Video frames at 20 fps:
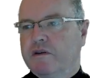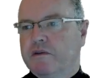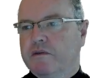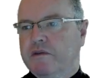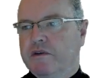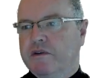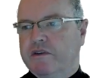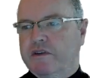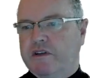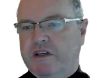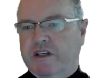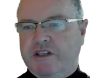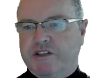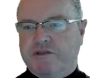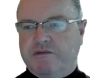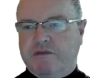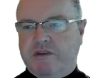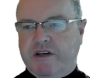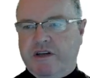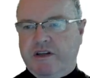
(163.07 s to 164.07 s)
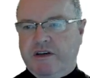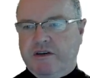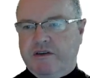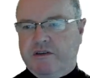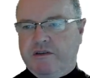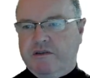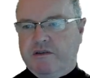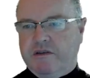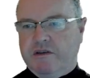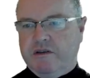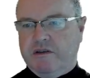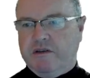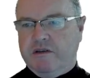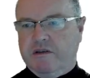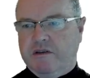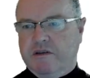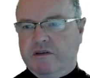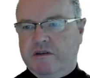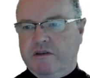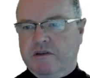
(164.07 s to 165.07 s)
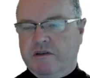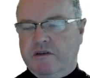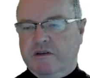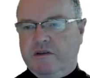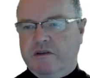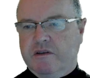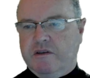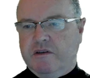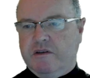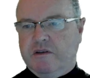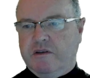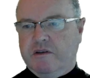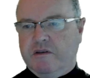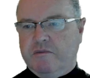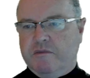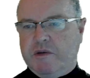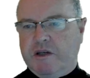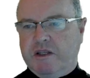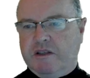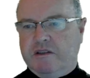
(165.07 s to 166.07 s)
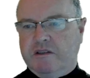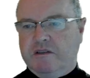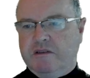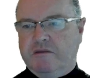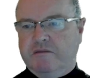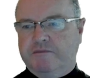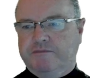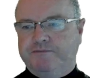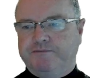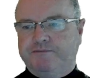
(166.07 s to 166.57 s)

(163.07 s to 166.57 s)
with an H radio button,